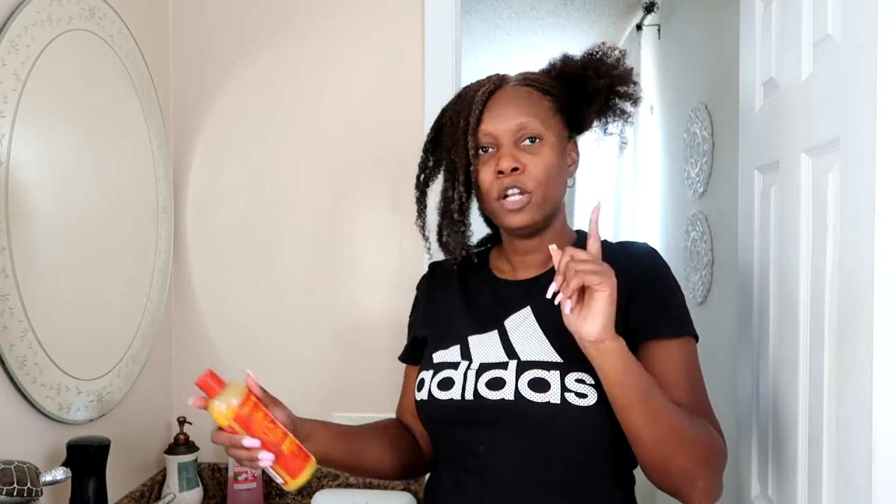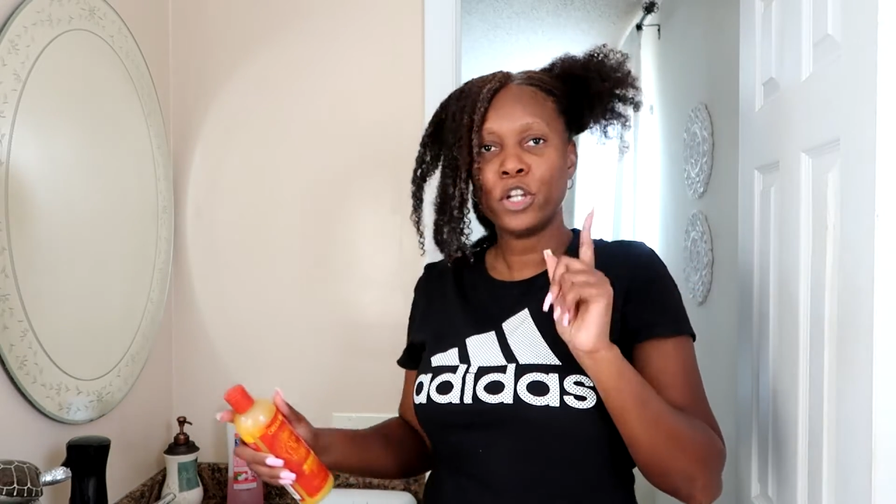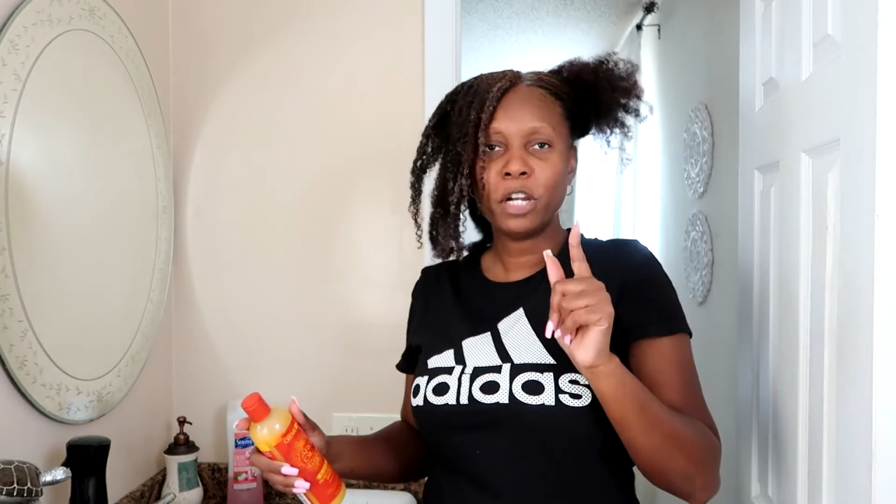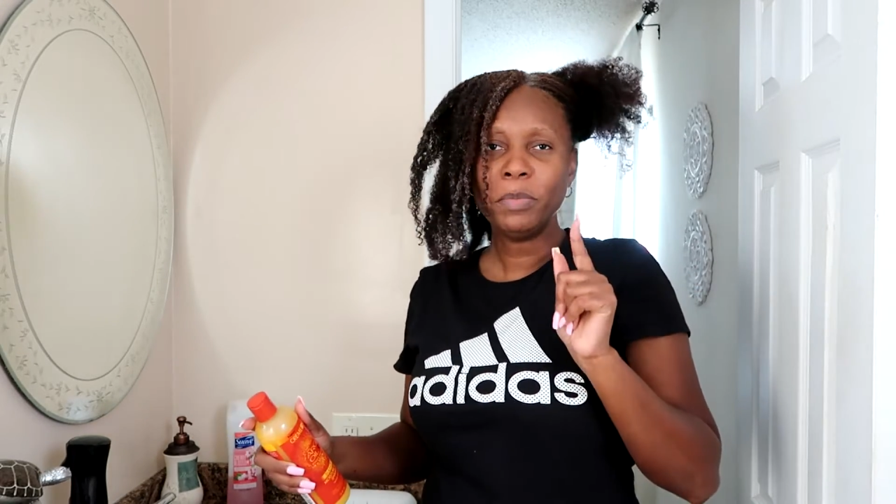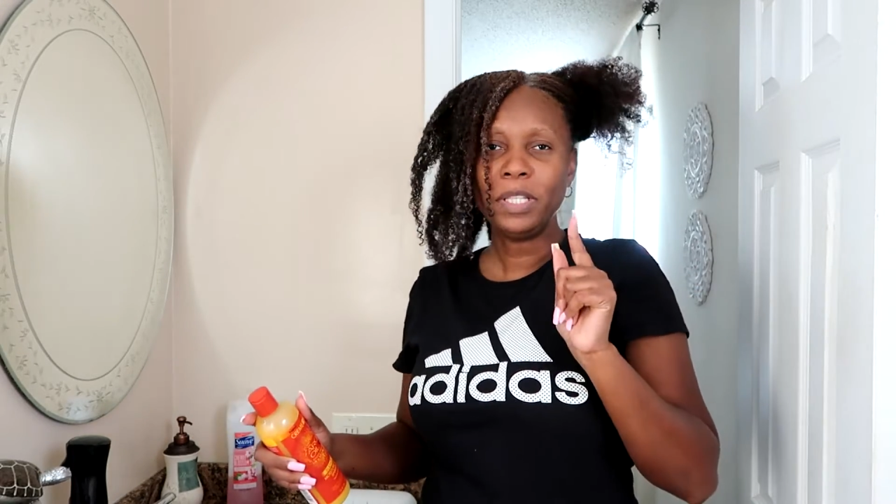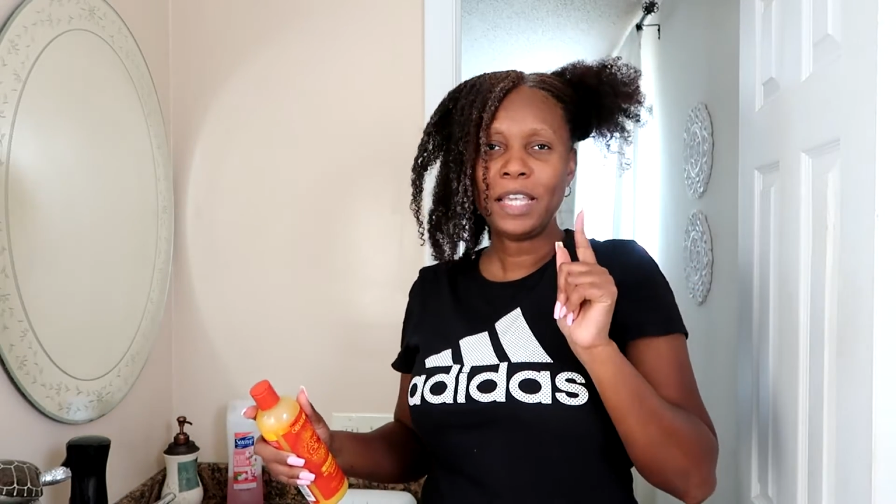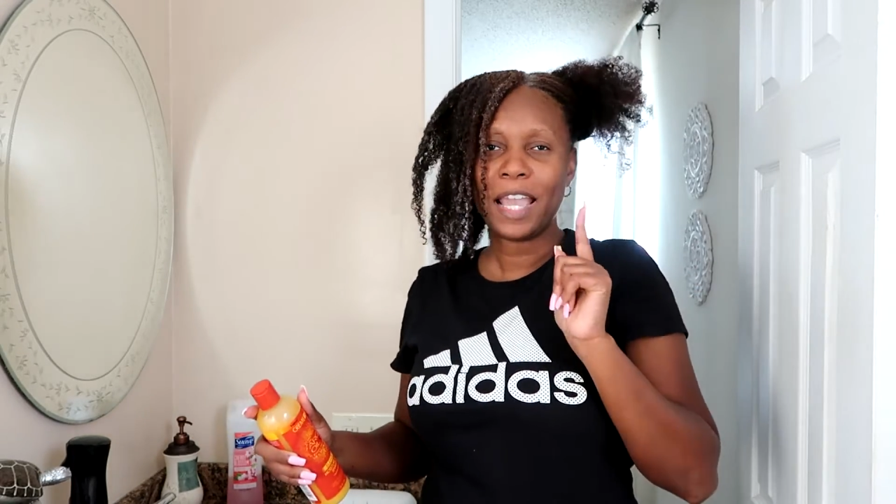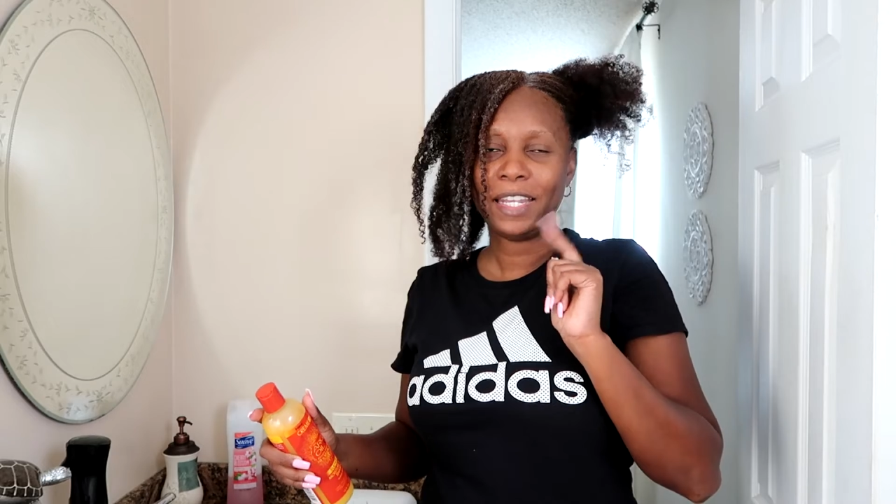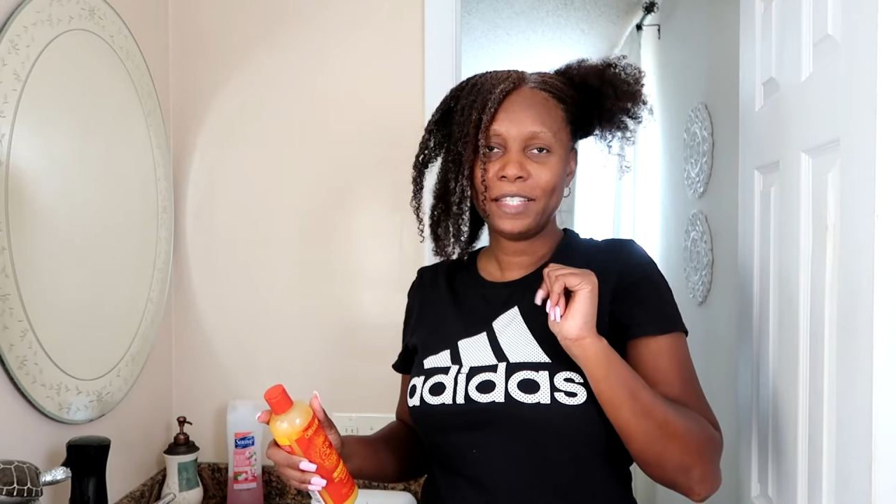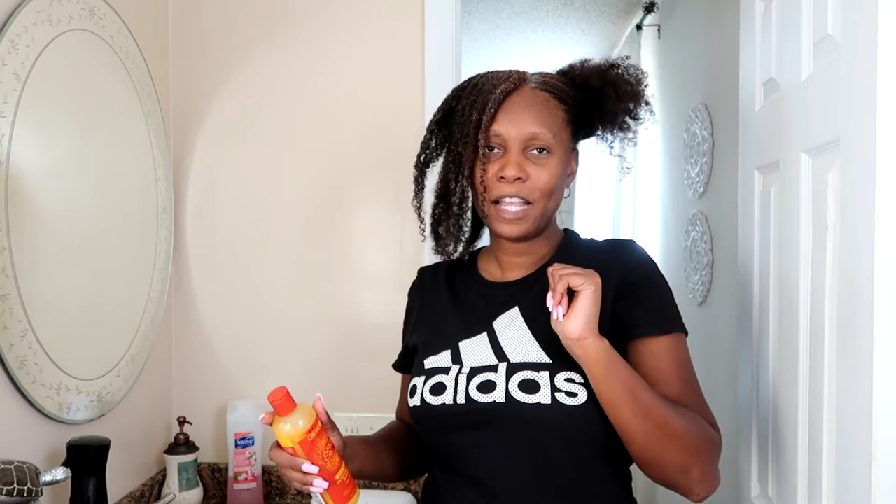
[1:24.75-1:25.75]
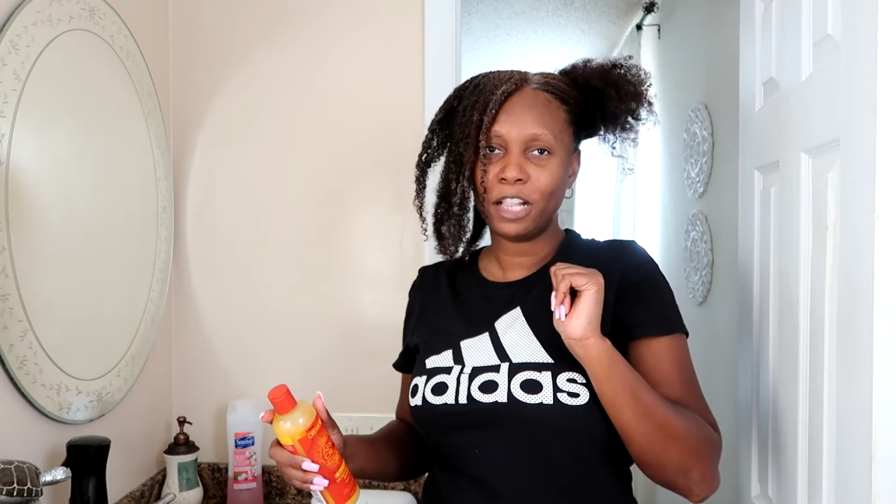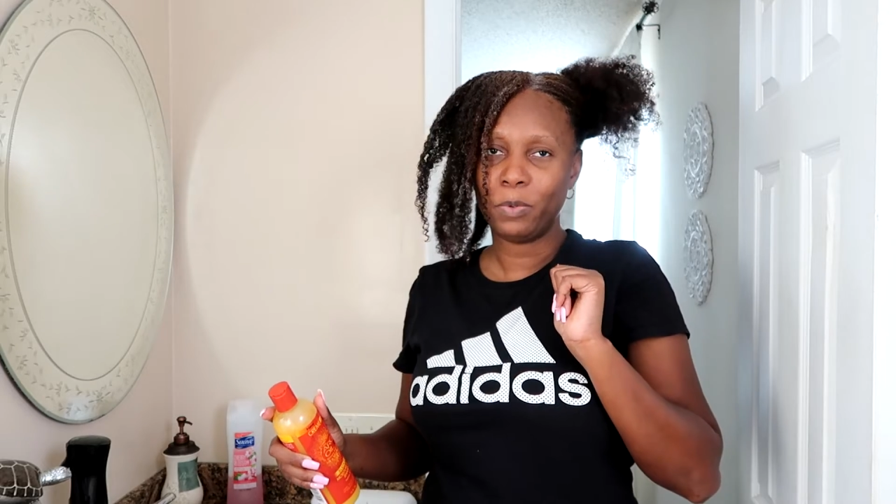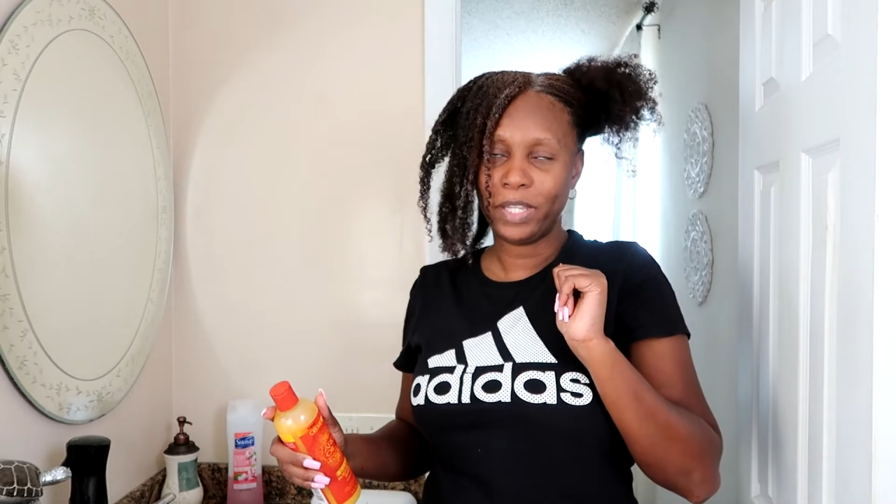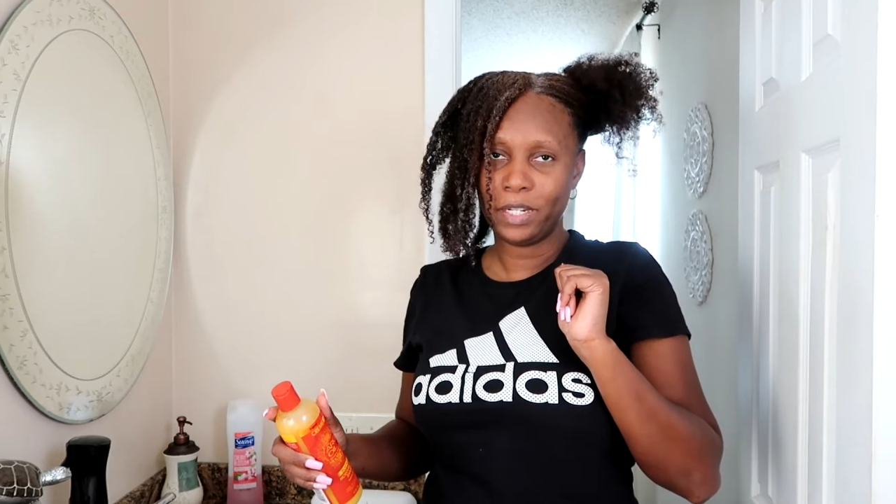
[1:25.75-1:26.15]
Normally I detangle with